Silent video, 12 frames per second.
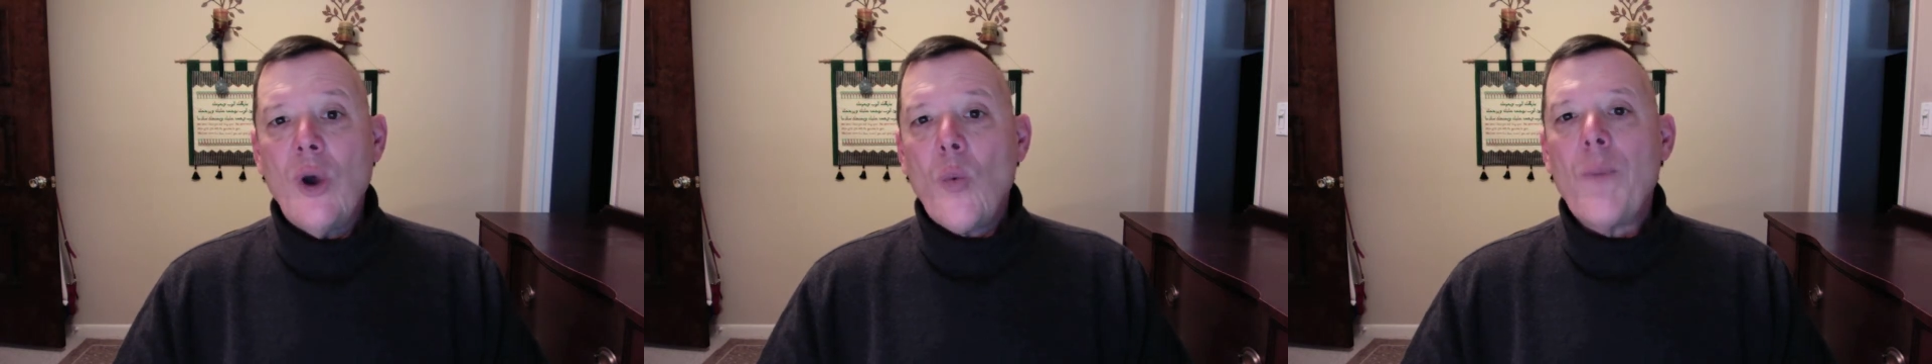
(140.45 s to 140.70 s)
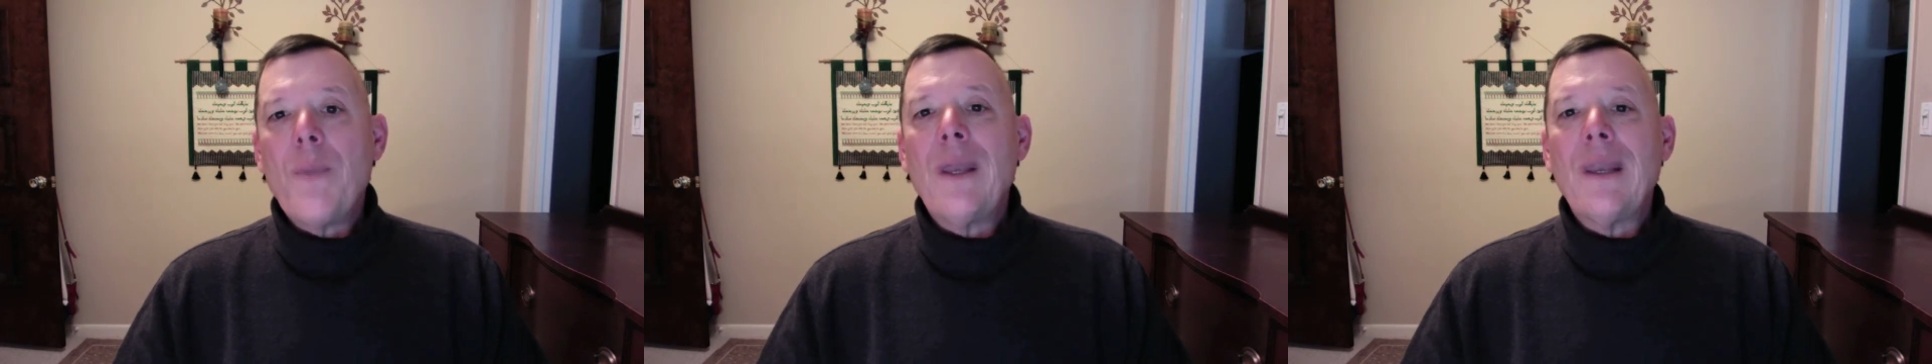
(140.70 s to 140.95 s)

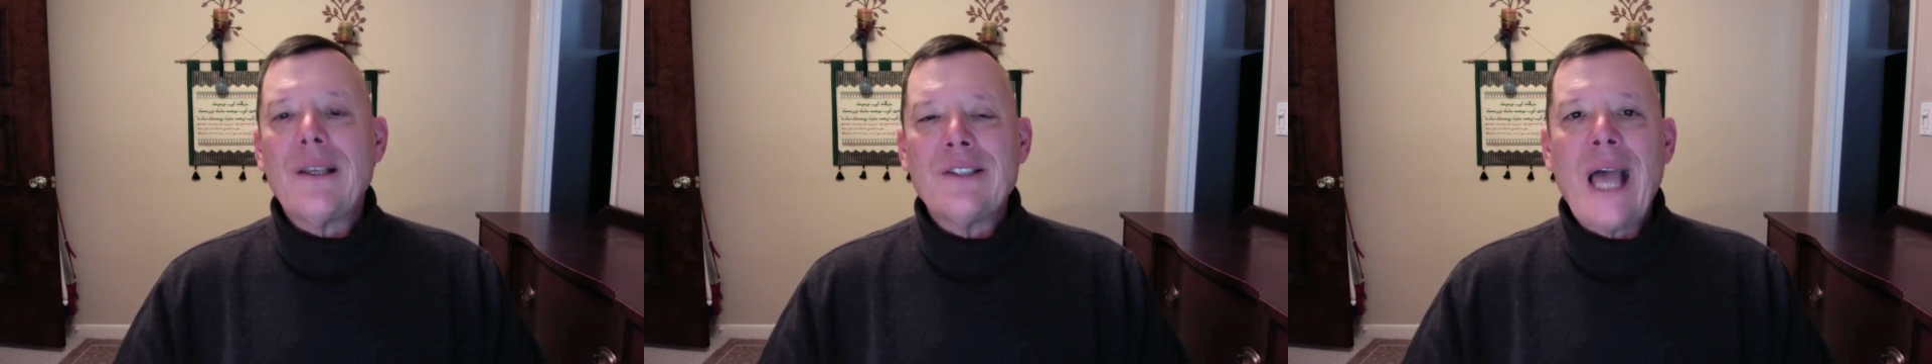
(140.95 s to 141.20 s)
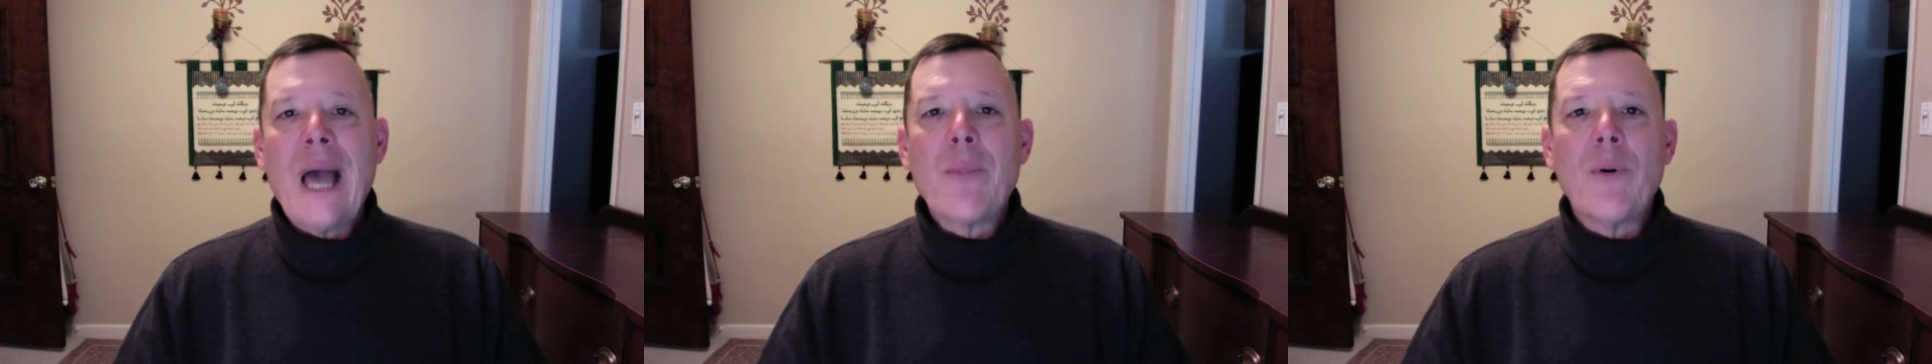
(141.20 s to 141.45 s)
would be an
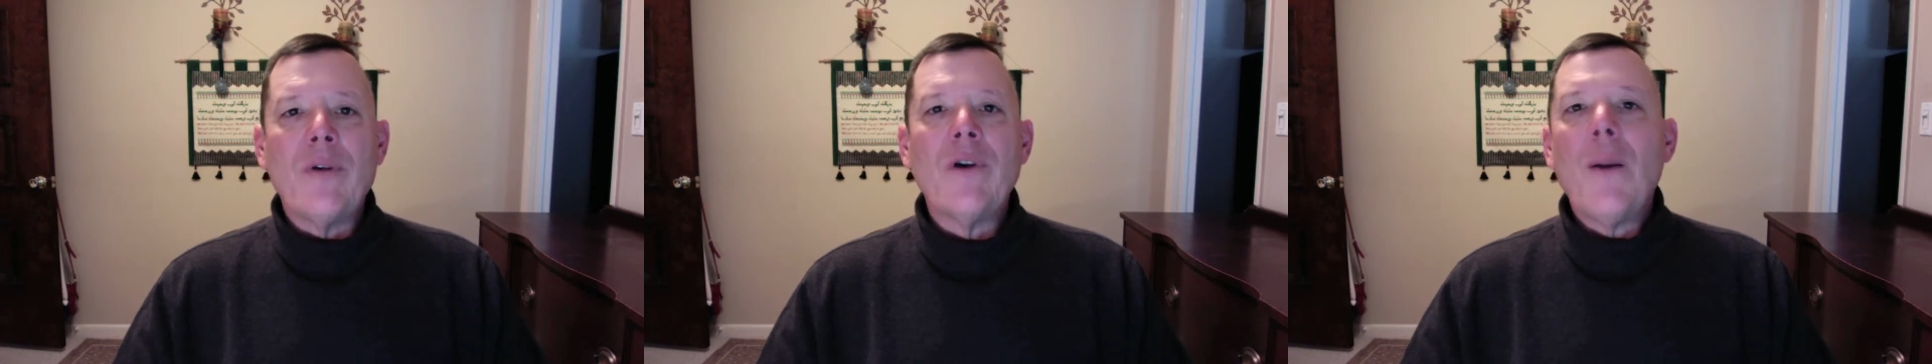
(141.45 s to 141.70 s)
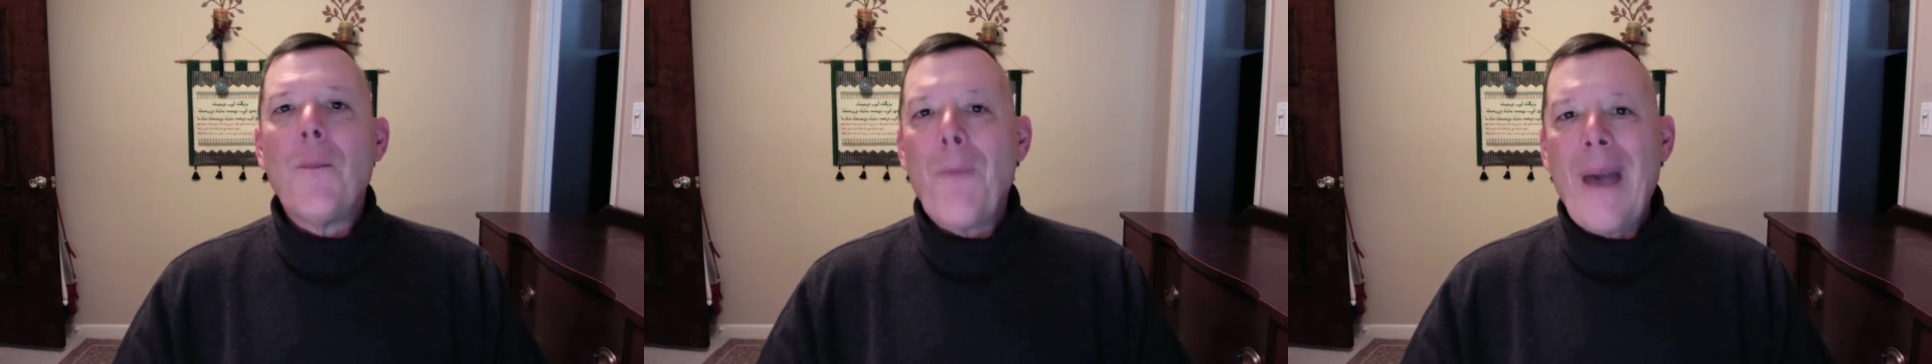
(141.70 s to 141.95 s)
example of
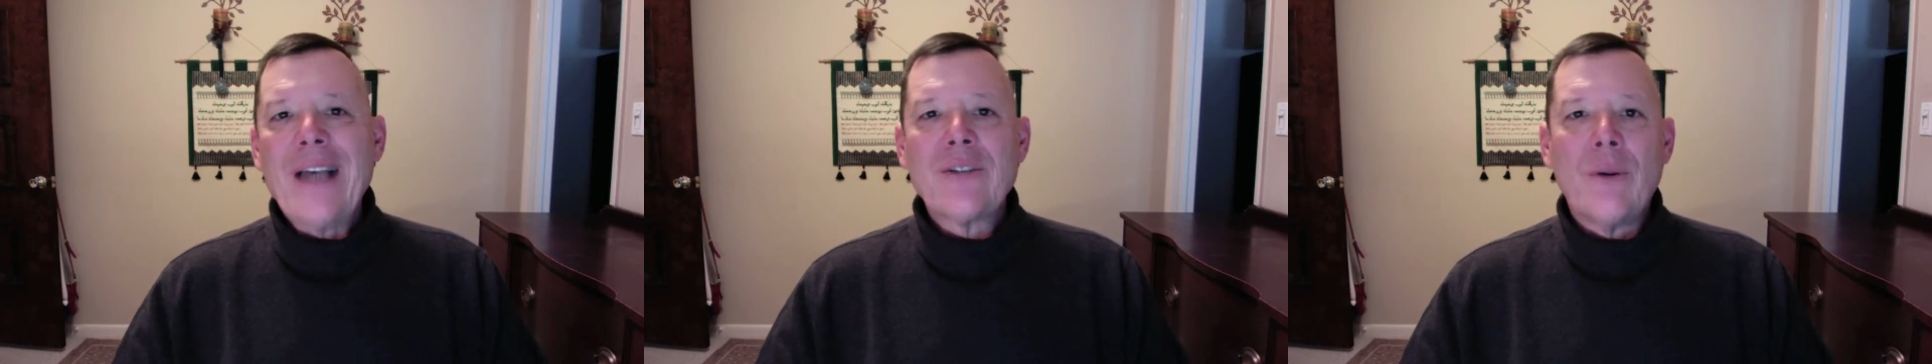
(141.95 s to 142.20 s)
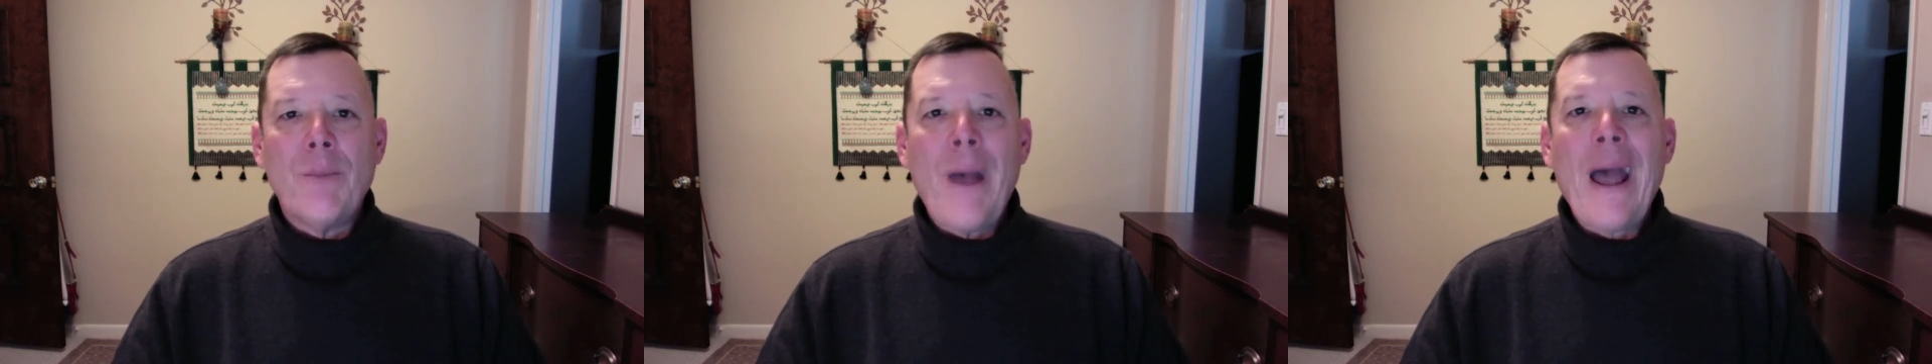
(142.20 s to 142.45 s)

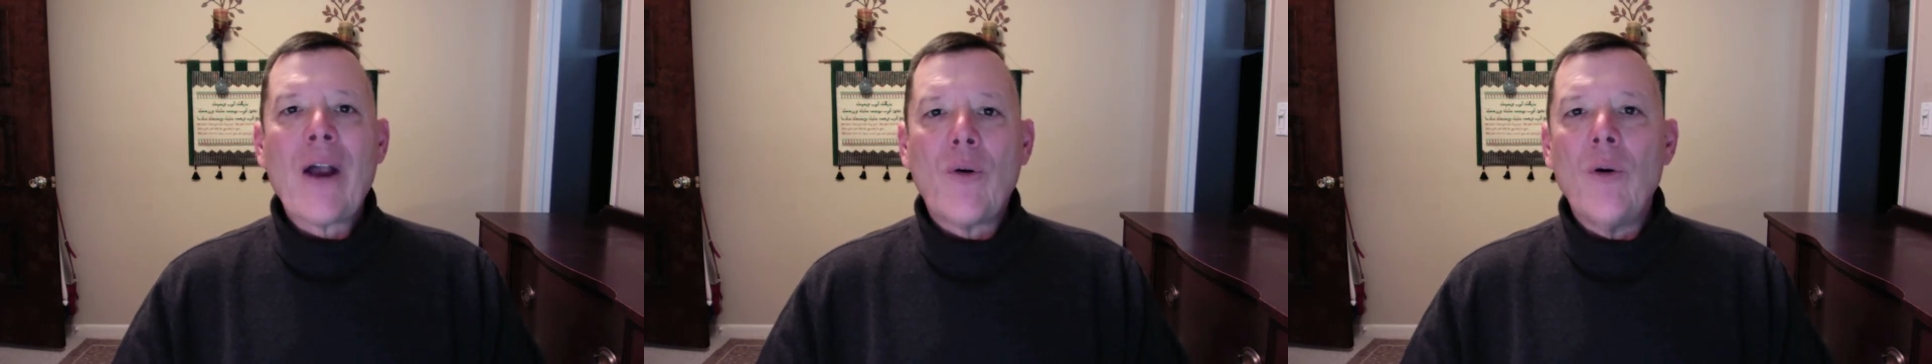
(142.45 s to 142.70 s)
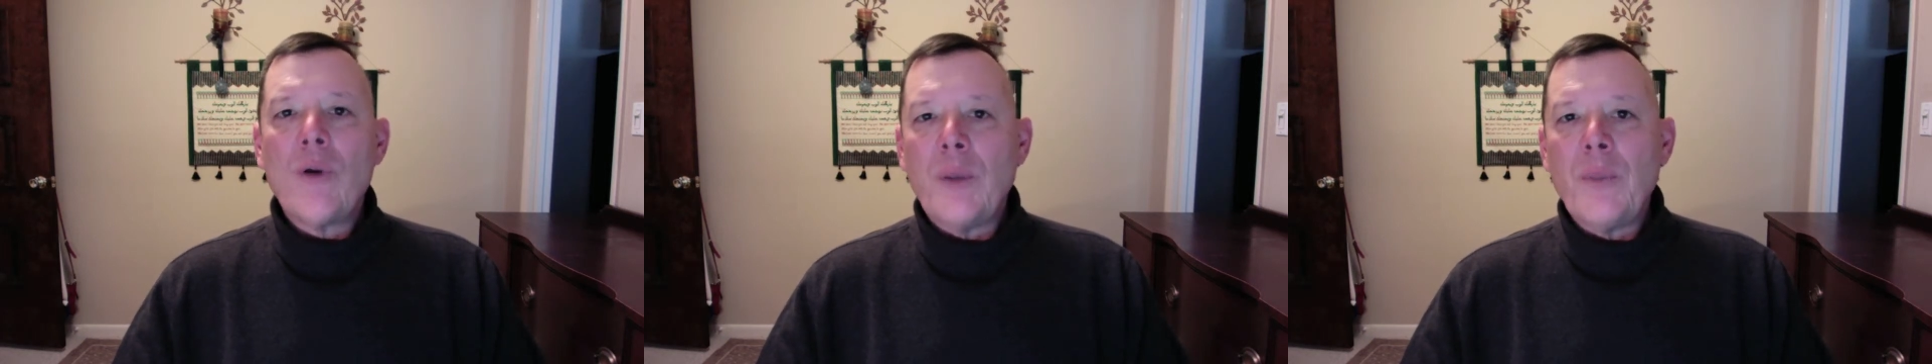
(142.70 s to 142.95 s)

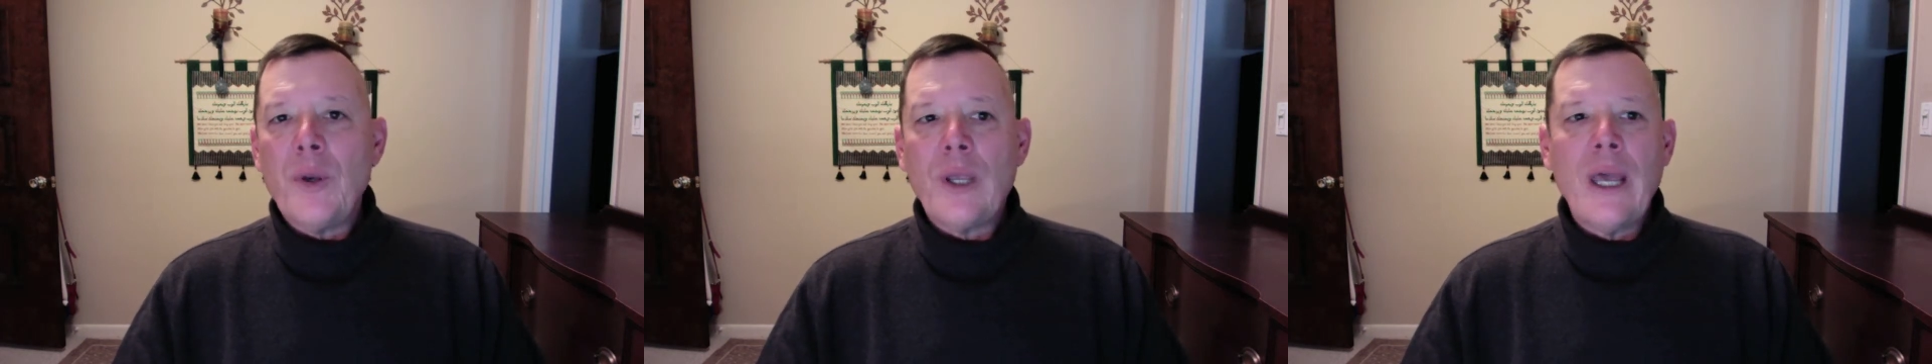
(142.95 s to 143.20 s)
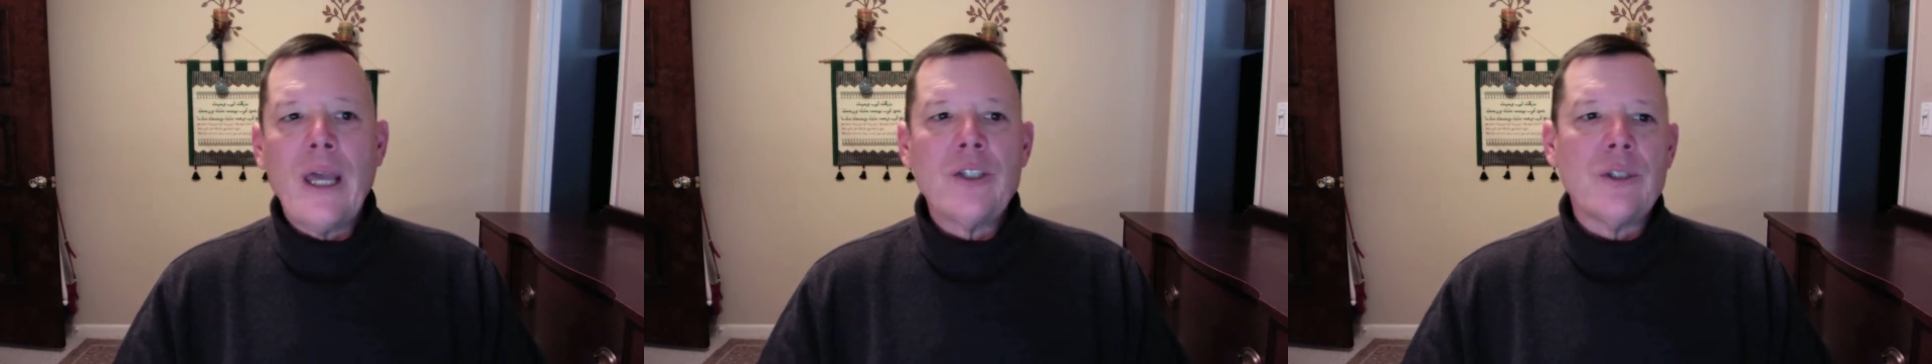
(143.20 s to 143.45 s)
macro
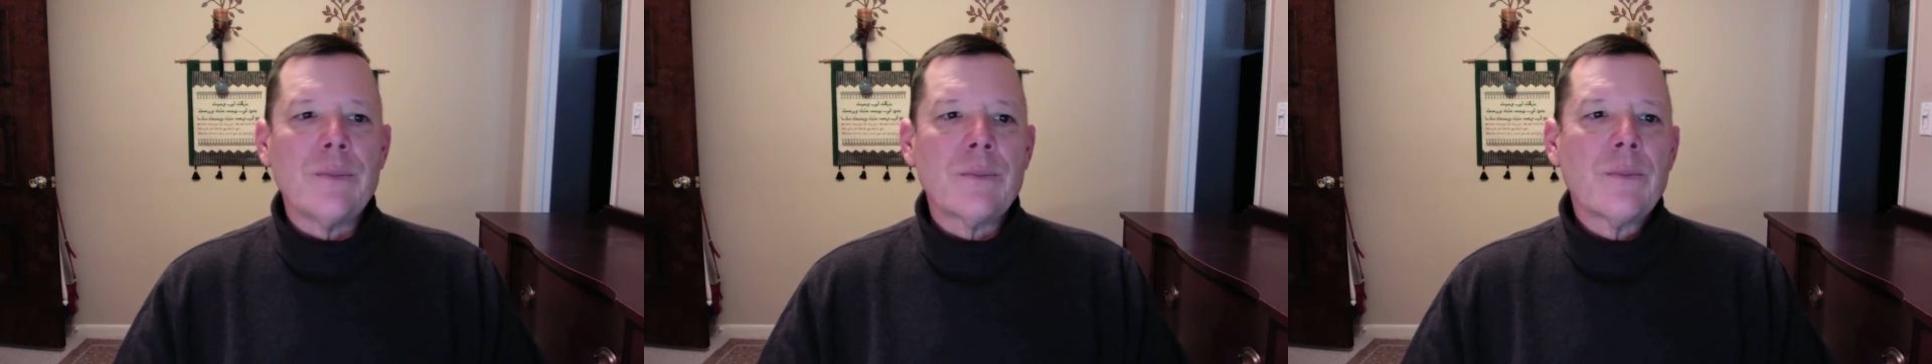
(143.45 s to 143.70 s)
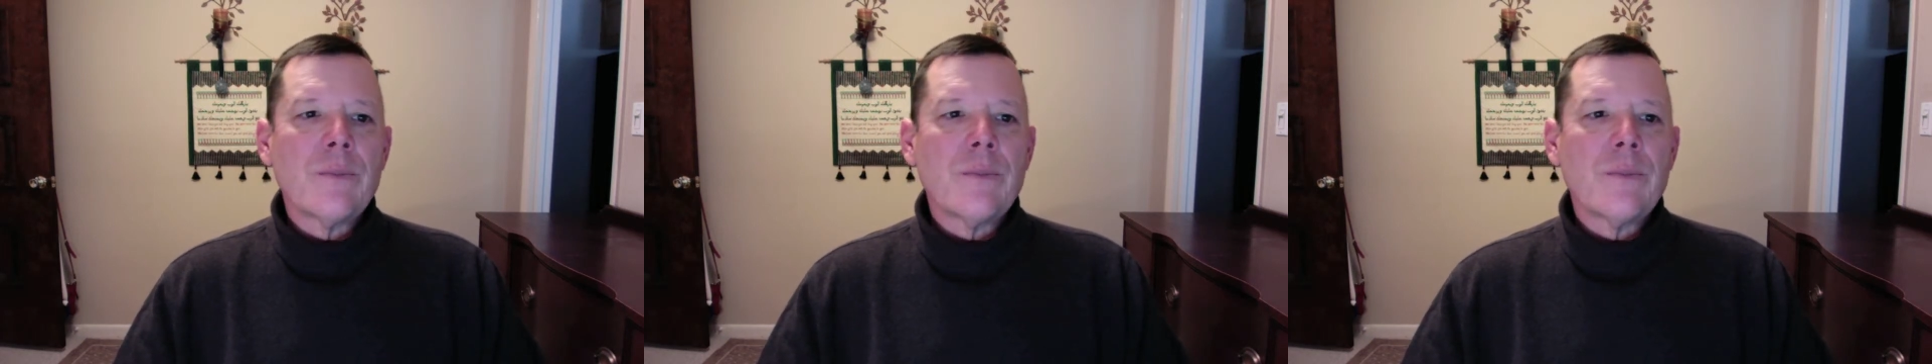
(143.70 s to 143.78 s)
communication.